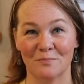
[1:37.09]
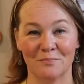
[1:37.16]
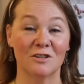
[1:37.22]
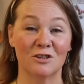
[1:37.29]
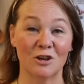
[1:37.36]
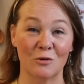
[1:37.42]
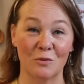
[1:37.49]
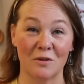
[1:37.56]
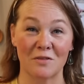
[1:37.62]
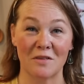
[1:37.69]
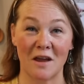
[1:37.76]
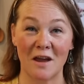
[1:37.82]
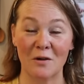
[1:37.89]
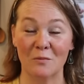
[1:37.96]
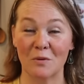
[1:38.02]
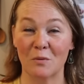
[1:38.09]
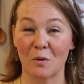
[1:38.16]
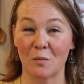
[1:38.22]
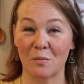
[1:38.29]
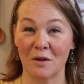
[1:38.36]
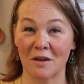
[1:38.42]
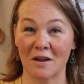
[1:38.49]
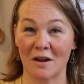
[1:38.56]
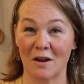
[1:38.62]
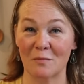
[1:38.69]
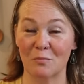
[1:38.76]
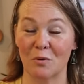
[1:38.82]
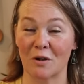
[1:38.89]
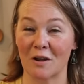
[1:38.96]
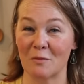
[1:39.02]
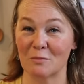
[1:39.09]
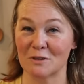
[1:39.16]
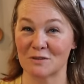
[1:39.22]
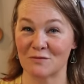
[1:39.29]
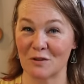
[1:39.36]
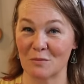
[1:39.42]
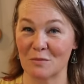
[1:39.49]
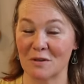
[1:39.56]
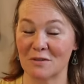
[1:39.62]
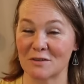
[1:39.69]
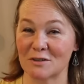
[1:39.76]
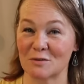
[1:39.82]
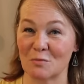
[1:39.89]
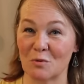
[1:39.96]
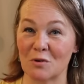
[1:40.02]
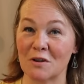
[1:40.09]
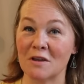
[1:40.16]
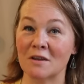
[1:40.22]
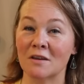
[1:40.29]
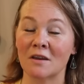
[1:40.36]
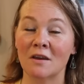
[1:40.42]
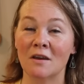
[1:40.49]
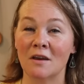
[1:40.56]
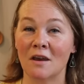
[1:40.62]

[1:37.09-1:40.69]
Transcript: And so with that, we will pick up where I was filming this morning